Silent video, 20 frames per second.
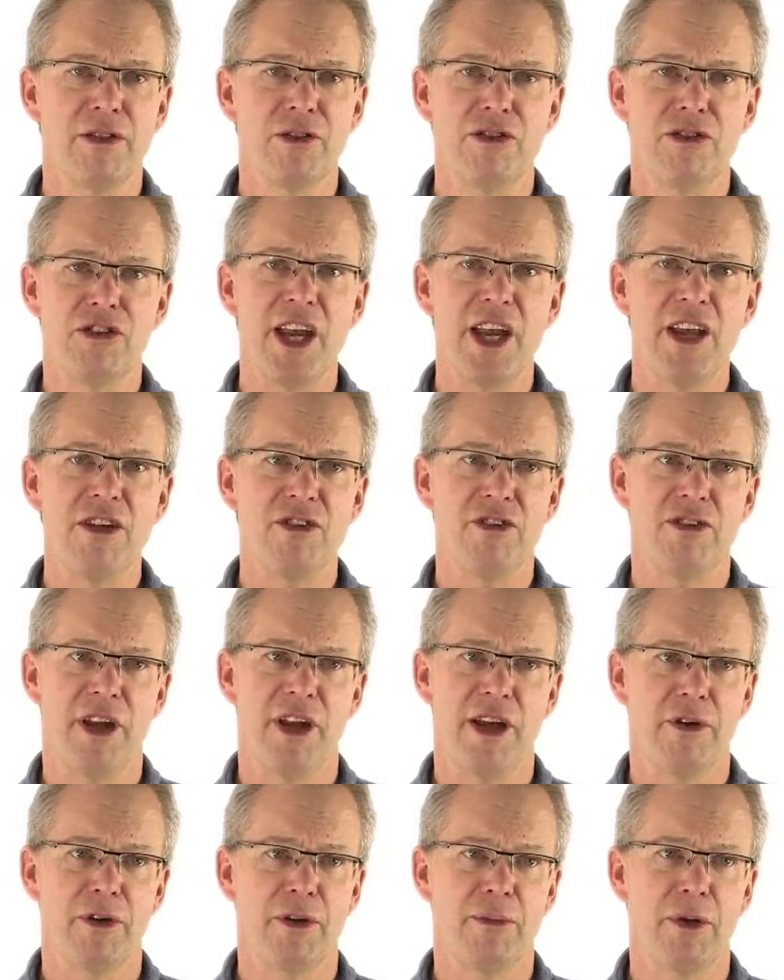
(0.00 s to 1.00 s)
change is
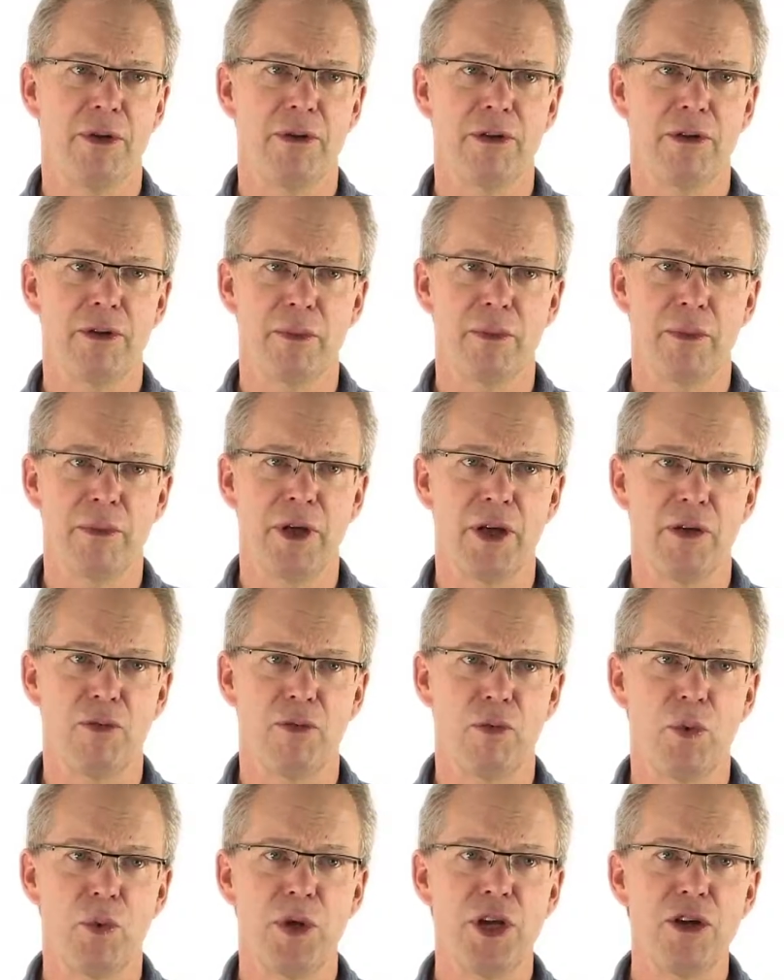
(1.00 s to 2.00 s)
inevitable. If
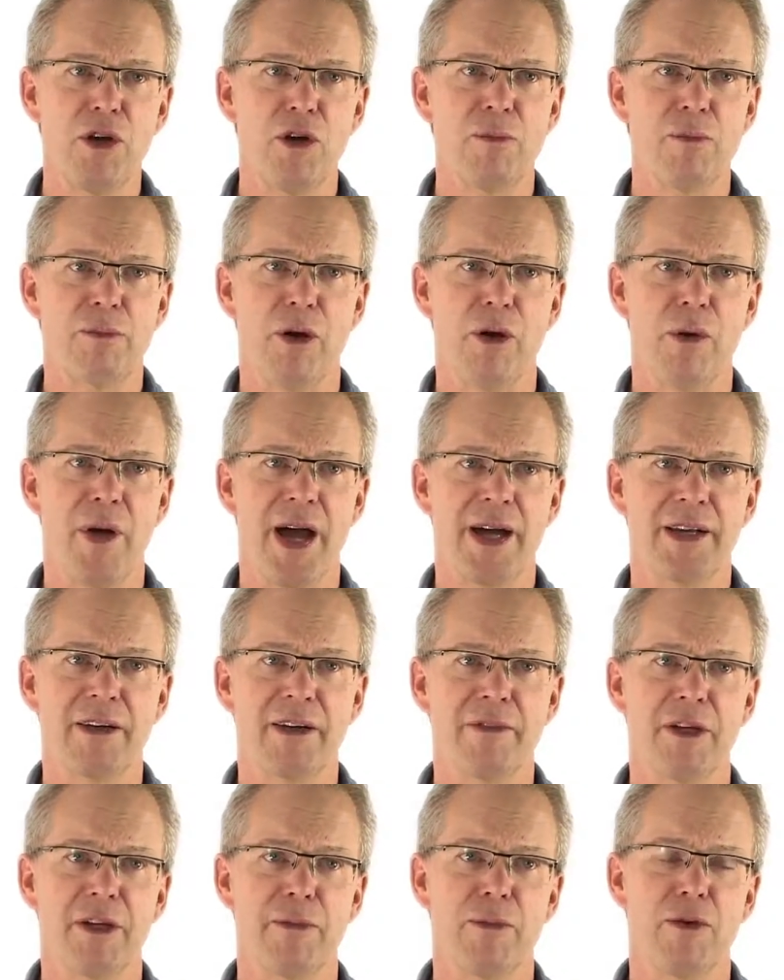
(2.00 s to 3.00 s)
we don't
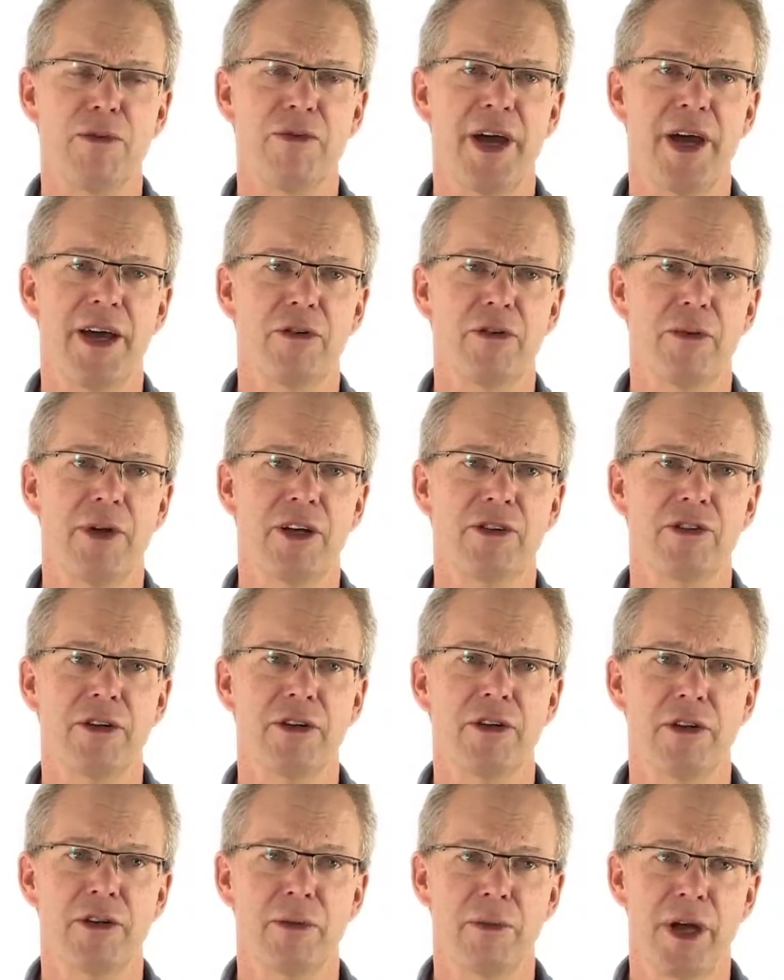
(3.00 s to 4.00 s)
proactively move that
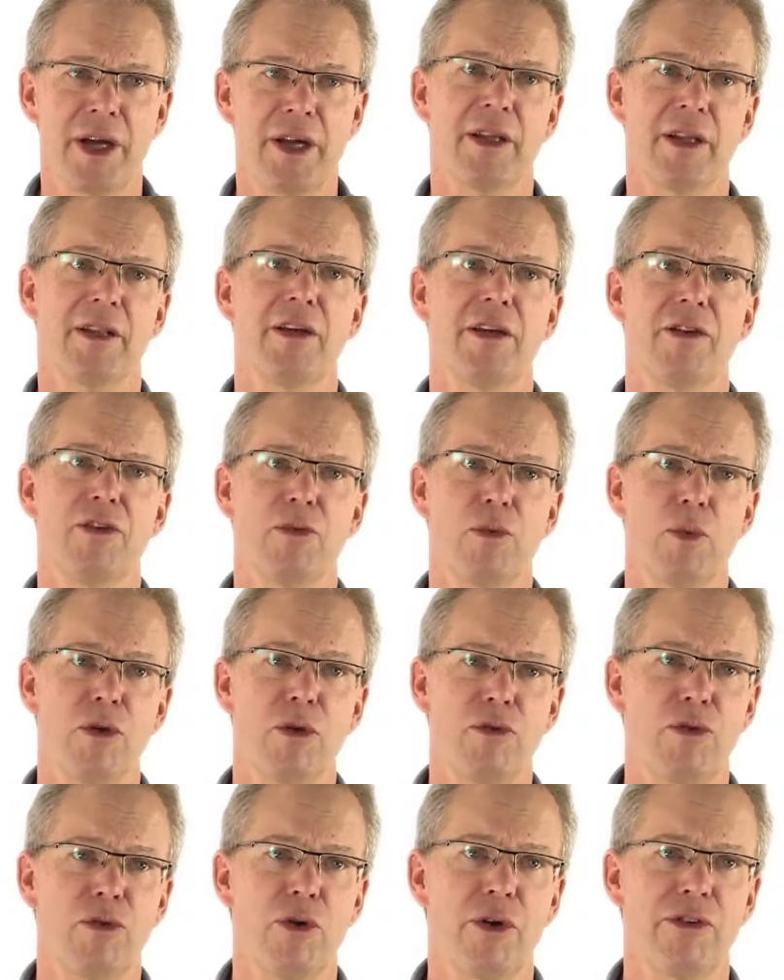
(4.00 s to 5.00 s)
direction, the regulators
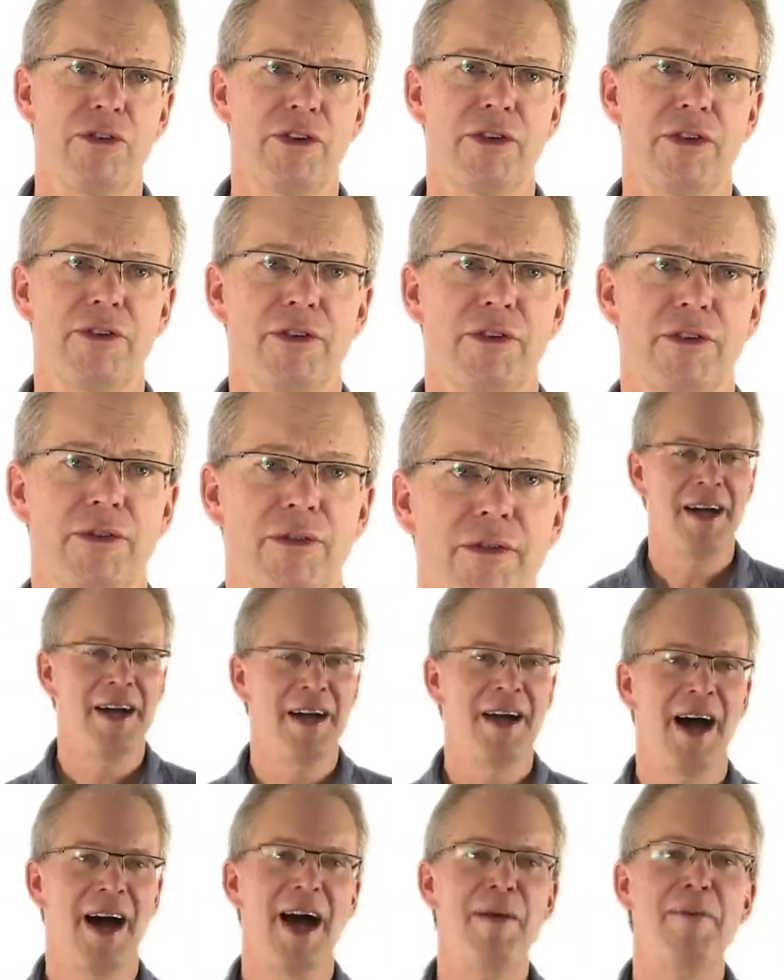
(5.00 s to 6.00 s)
will force us.
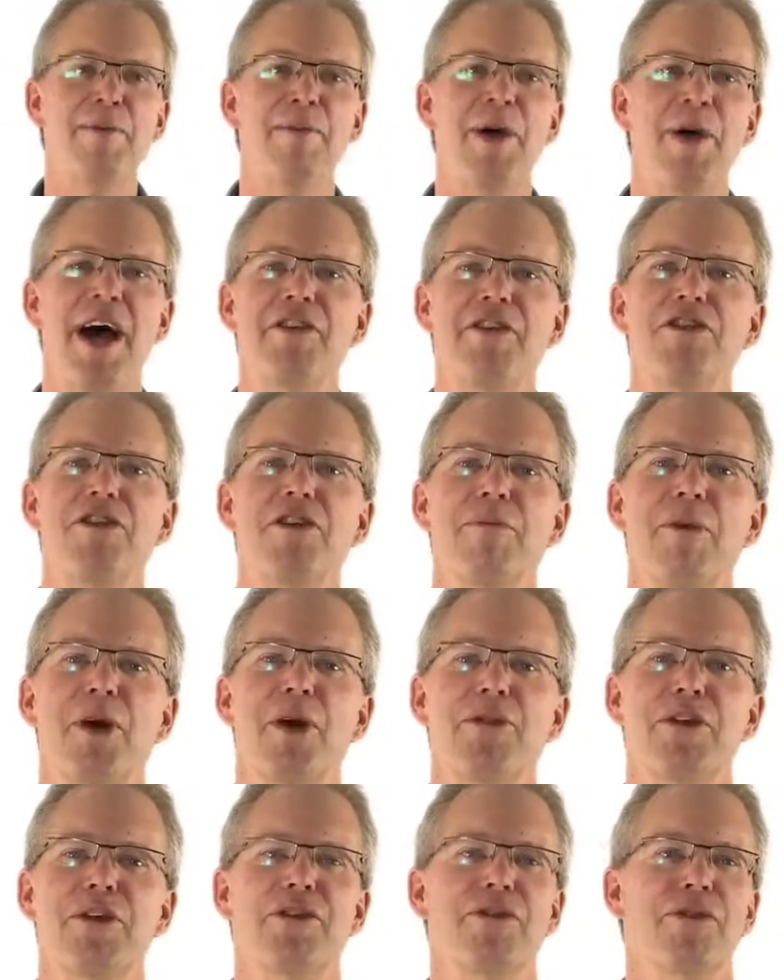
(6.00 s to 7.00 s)
I've been passionate
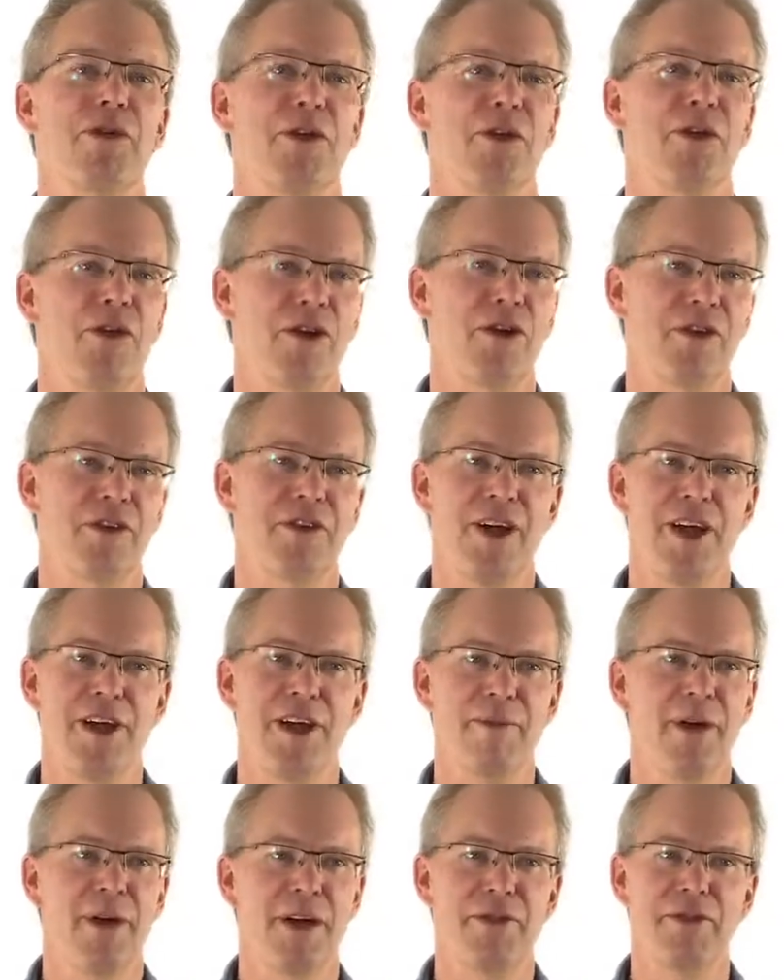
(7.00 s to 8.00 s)
about this for a long time.
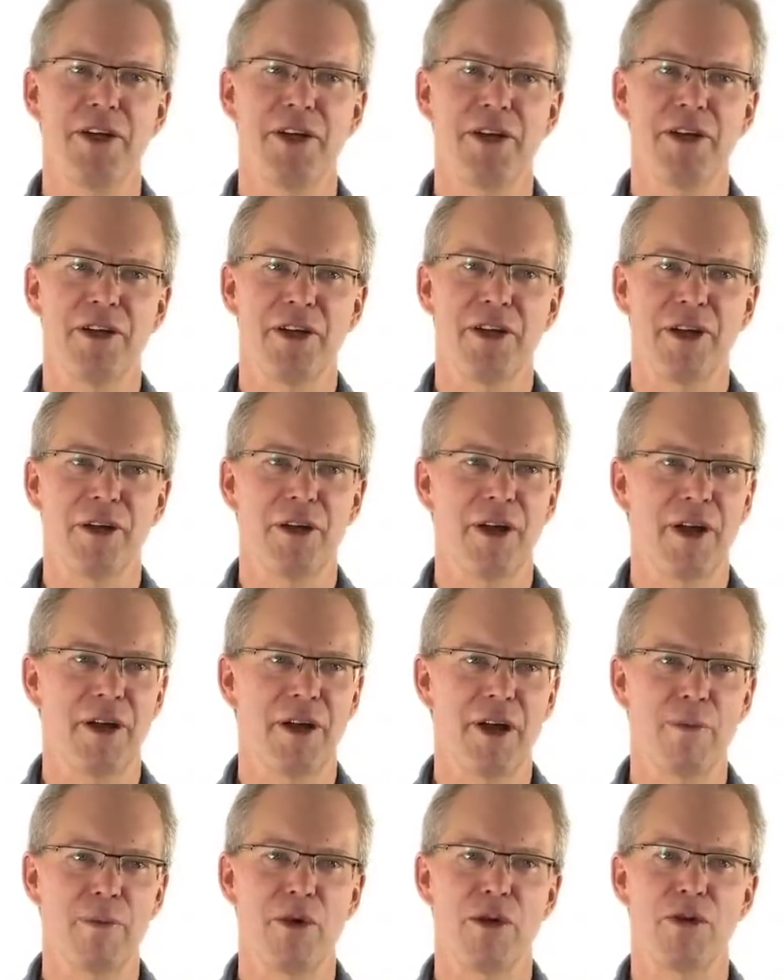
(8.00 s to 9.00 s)
I've done a
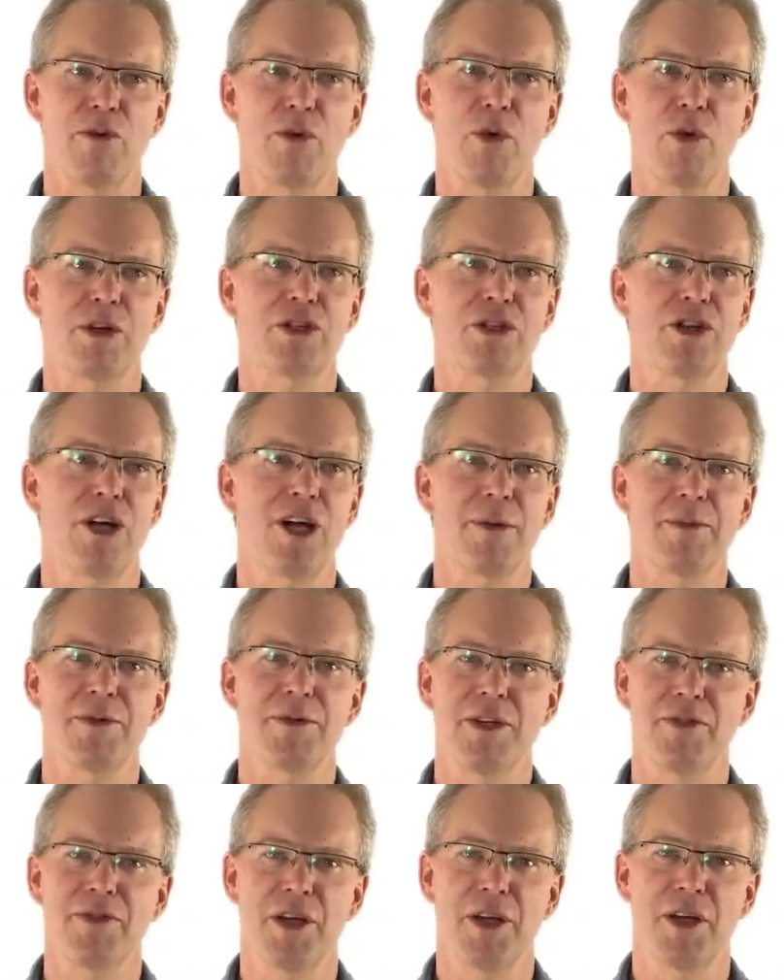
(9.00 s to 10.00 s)
number of workshops,
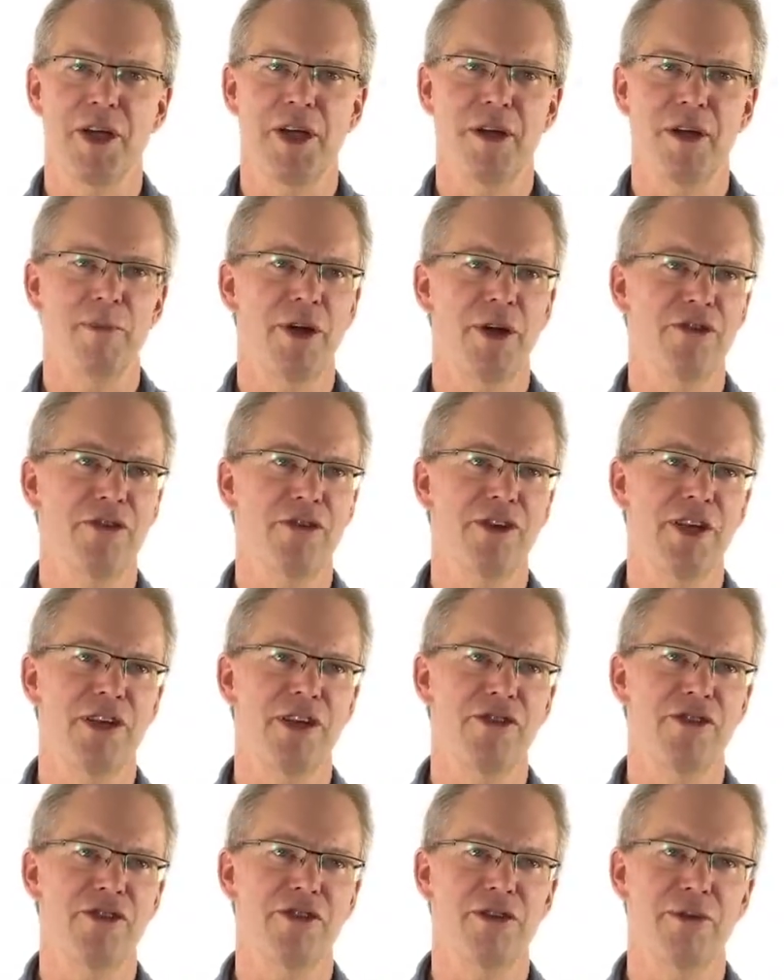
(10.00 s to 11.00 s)
I've done a lot of
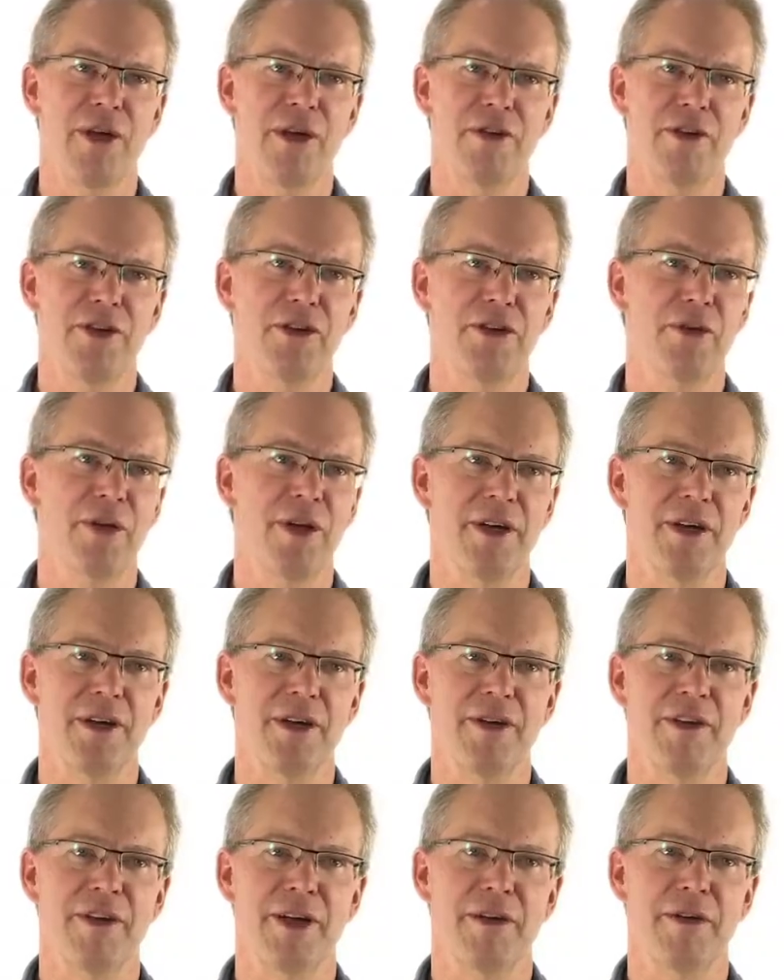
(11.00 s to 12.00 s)
presentations around integrated
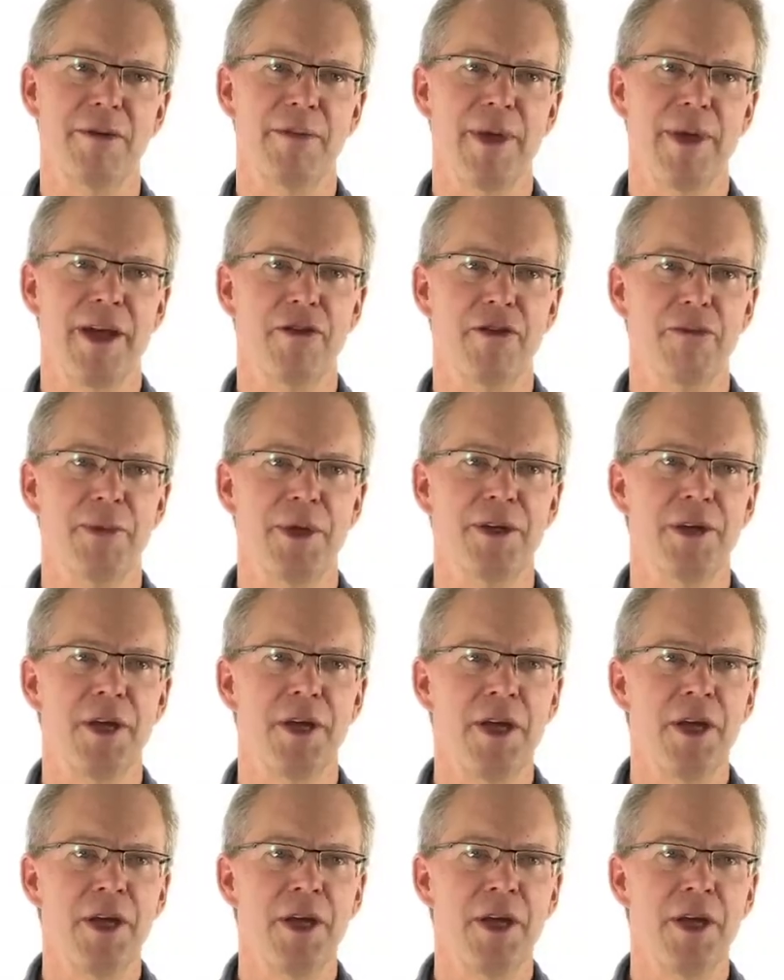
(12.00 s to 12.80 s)
integrity management.